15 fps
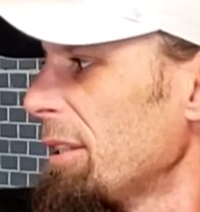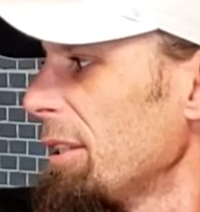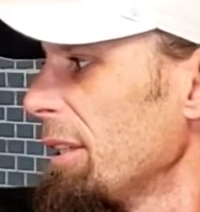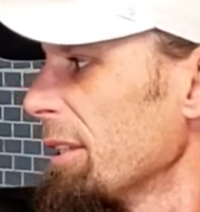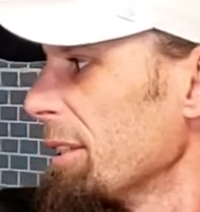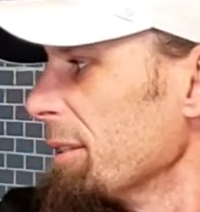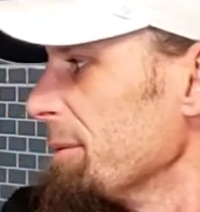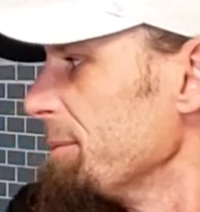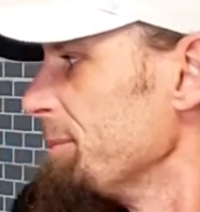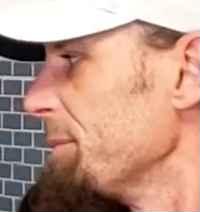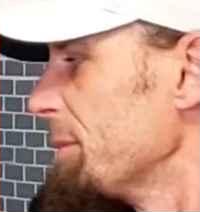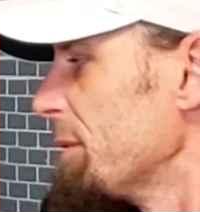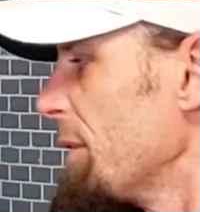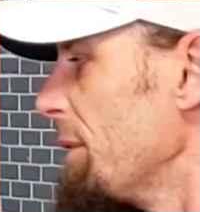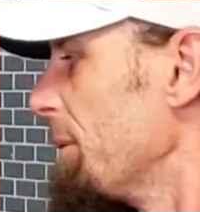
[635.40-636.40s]
I like it.
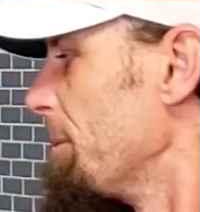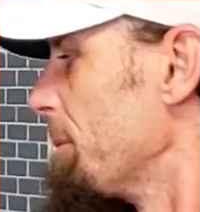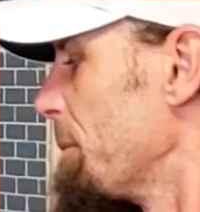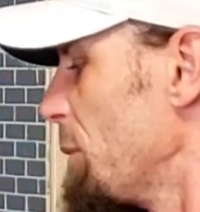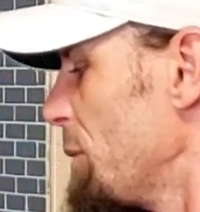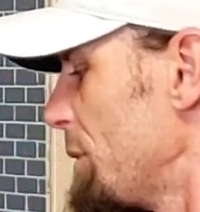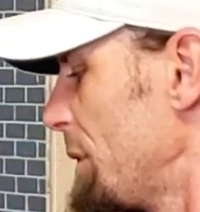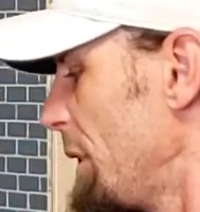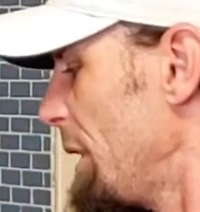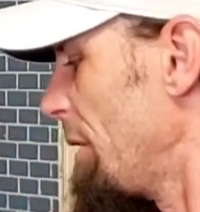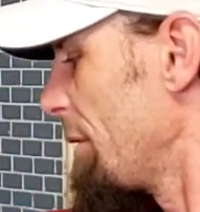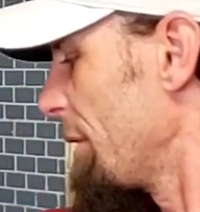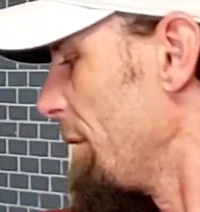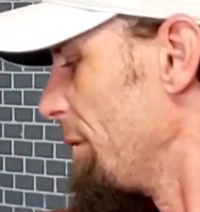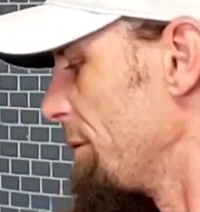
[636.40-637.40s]
So we'll see how
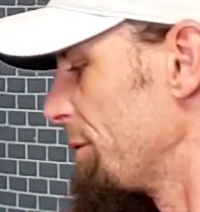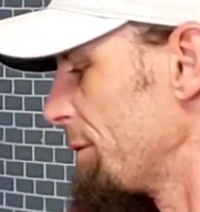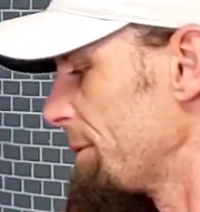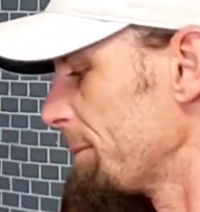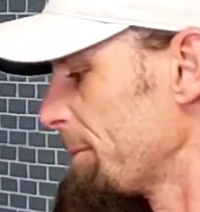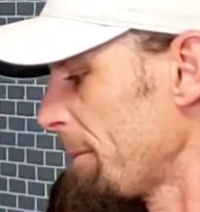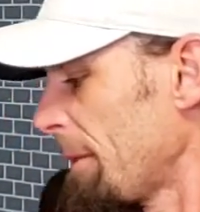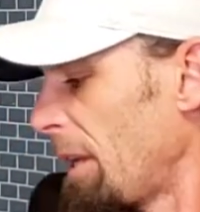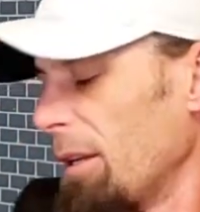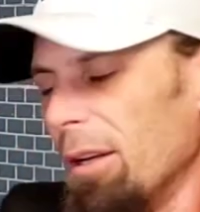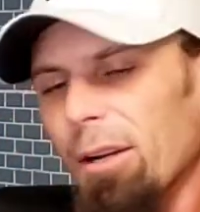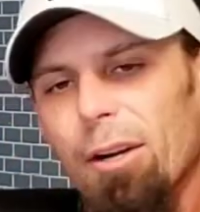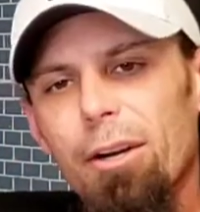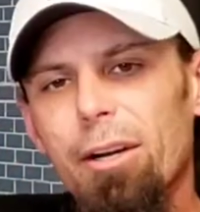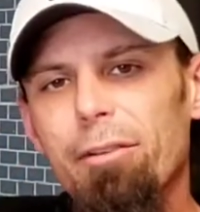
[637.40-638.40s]
it goes.
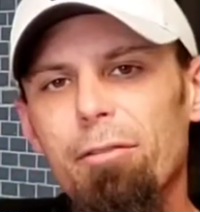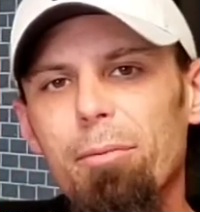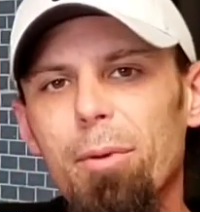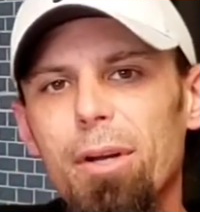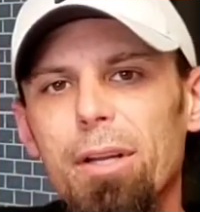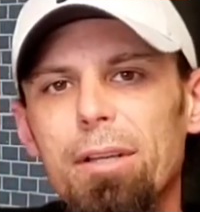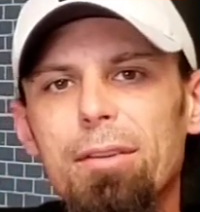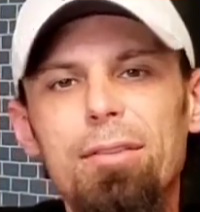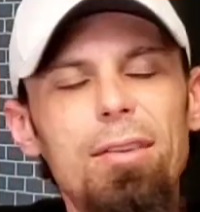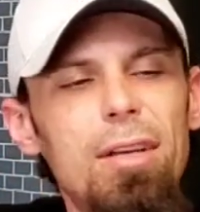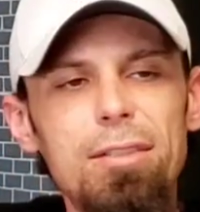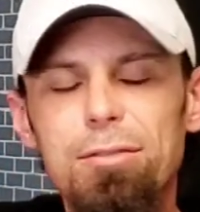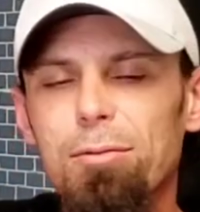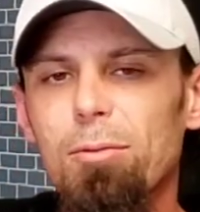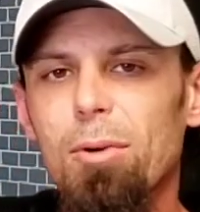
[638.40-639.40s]
All right, everybody.
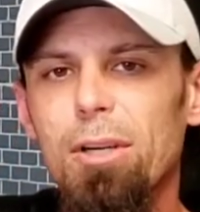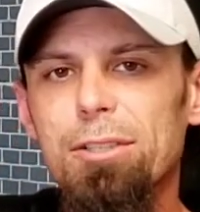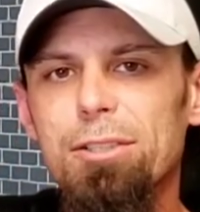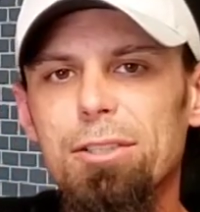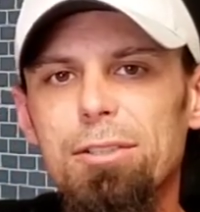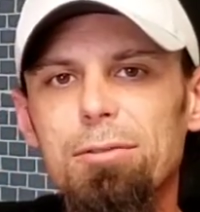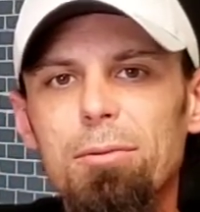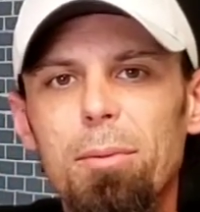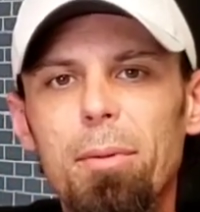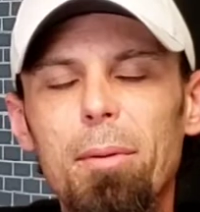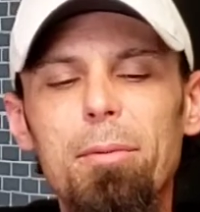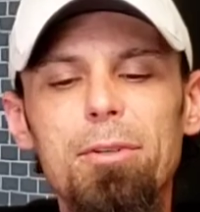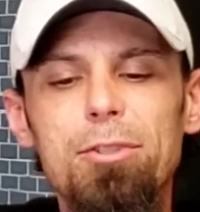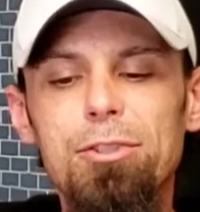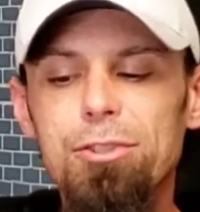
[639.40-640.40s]
Thanks for watching.
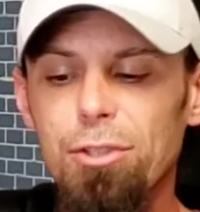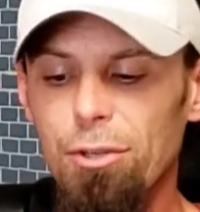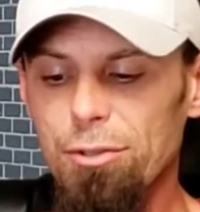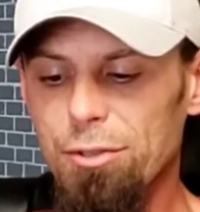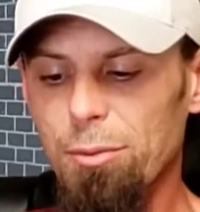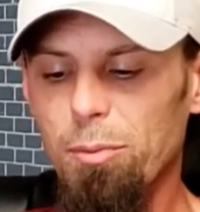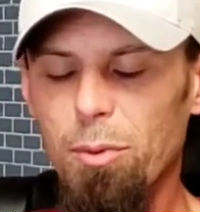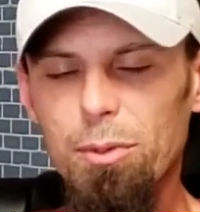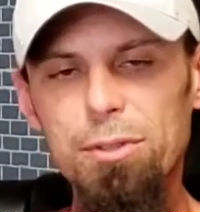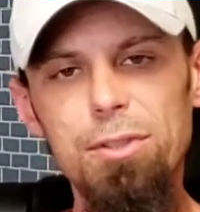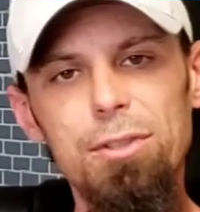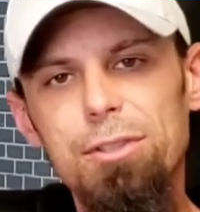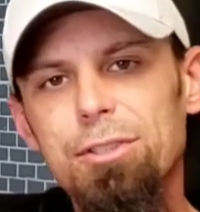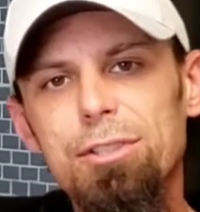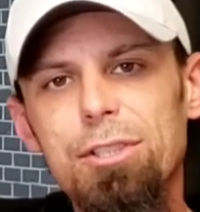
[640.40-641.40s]
Remember to show support to
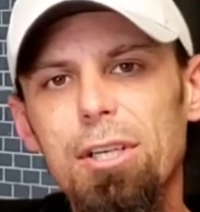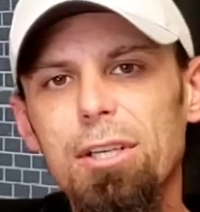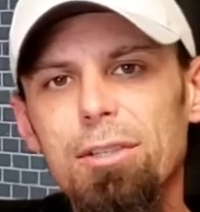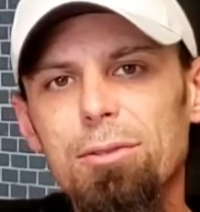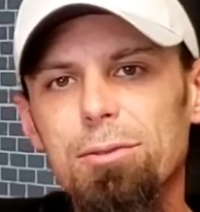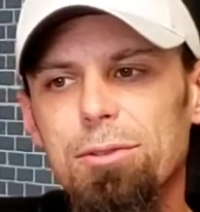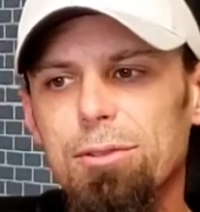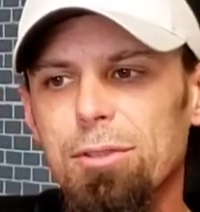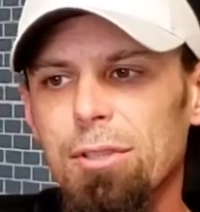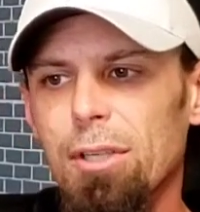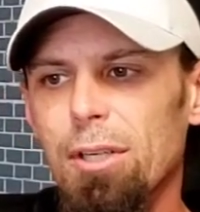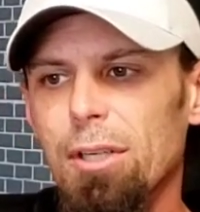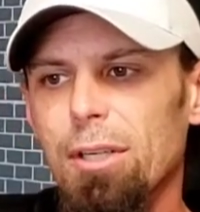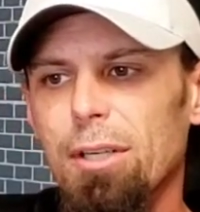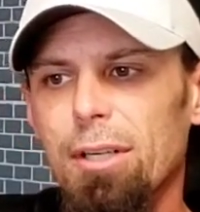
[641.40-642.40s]
these channels,
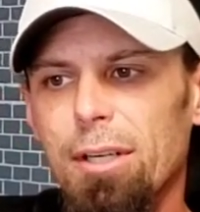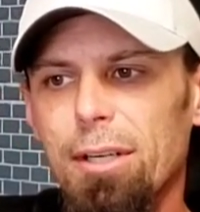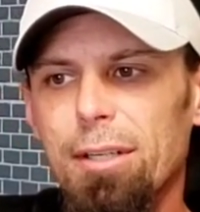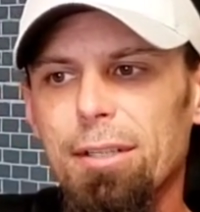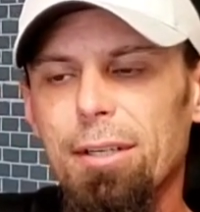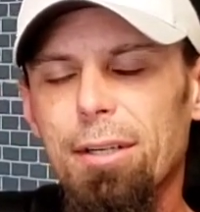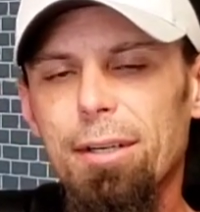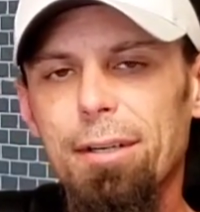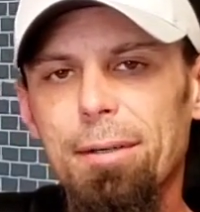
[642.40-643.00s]
and